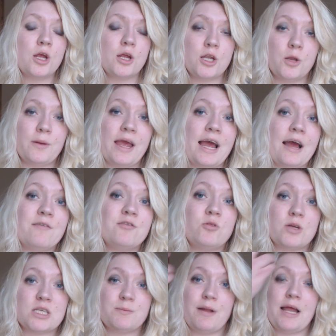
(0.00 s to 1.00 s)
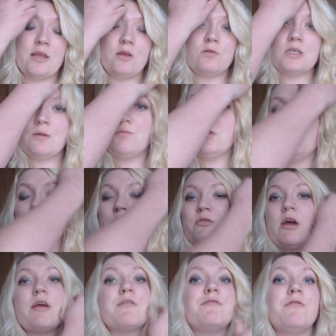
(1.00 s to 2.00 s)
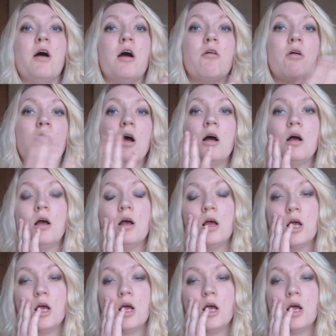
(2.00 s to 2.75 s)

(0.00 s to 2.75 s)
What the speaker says: you have to explain your symptoms very thorough,